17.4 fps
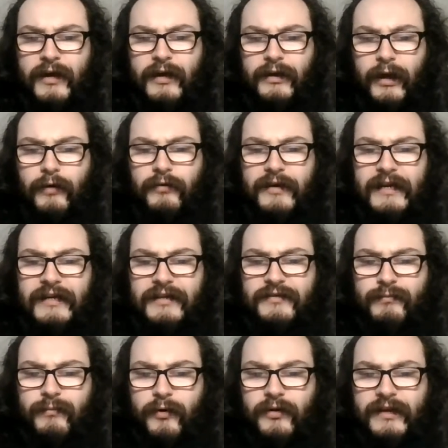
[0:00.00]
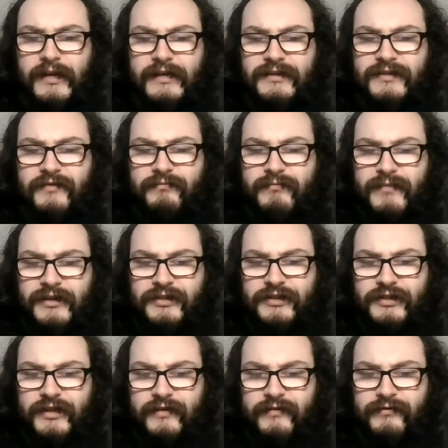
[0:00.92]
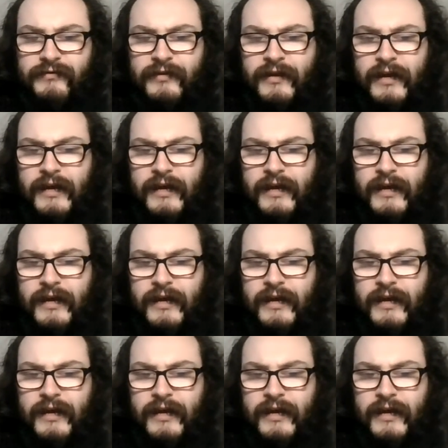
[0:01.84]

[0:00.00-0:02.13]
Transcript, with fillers: Loki's Mornings of Mischief,